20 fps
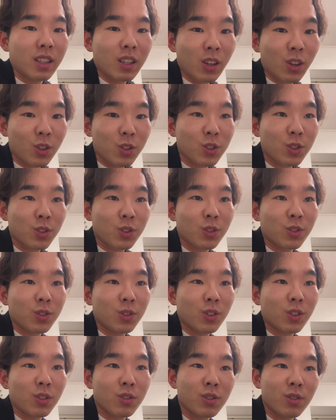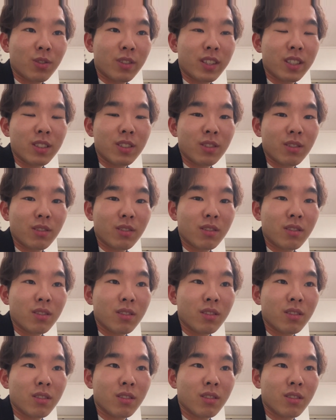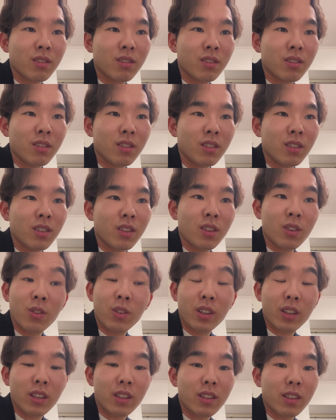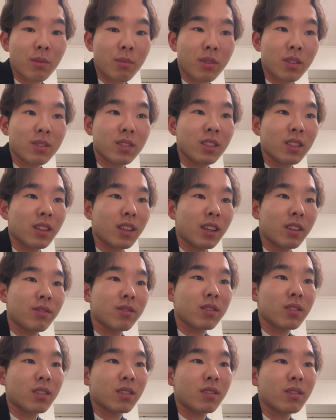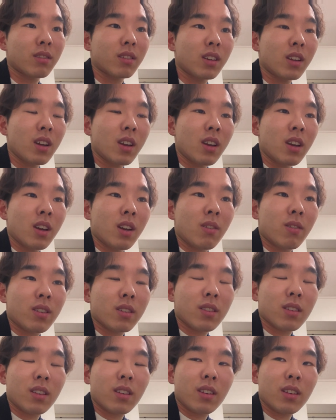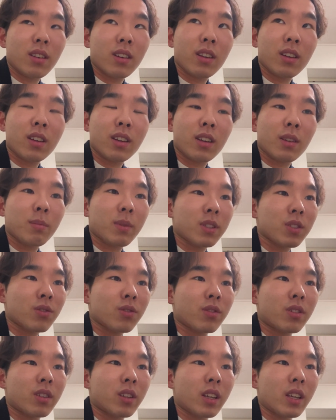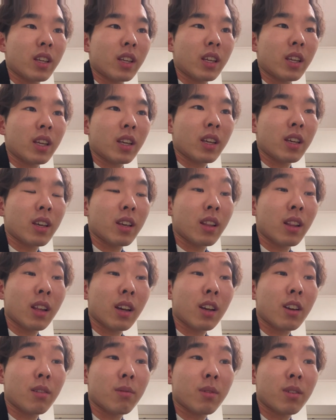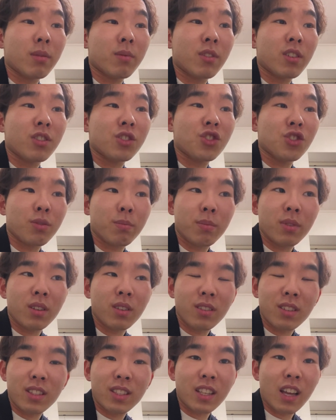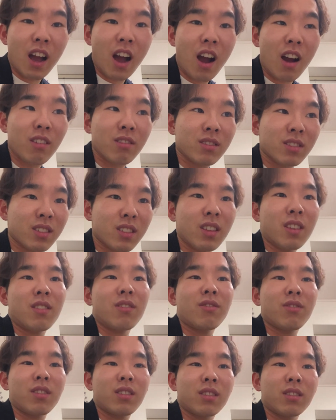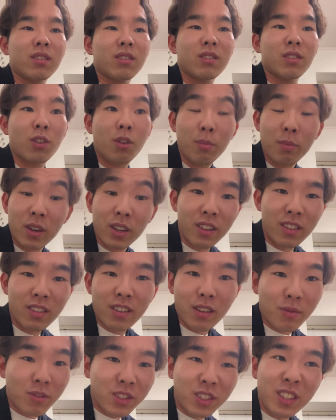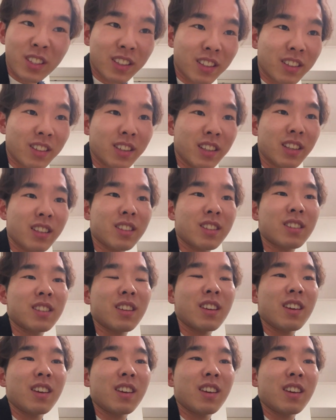Also let's not forget about the lifestyle. One thing I personally love about Japan is how safe and convenient everything is.